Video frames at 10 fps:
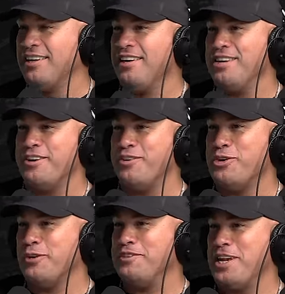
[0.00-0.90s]
You know the
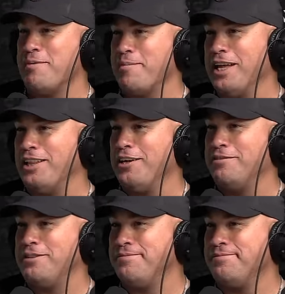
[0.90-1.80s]
UFC MMA glove?
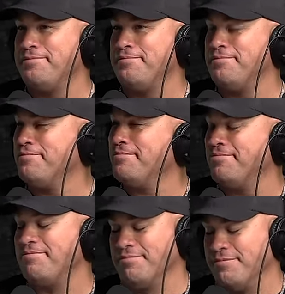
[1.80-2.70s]

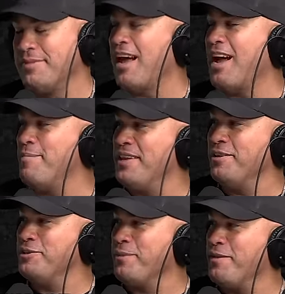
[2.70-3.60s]
I made
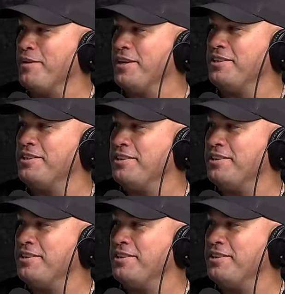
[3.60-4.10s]
those motherfuckers.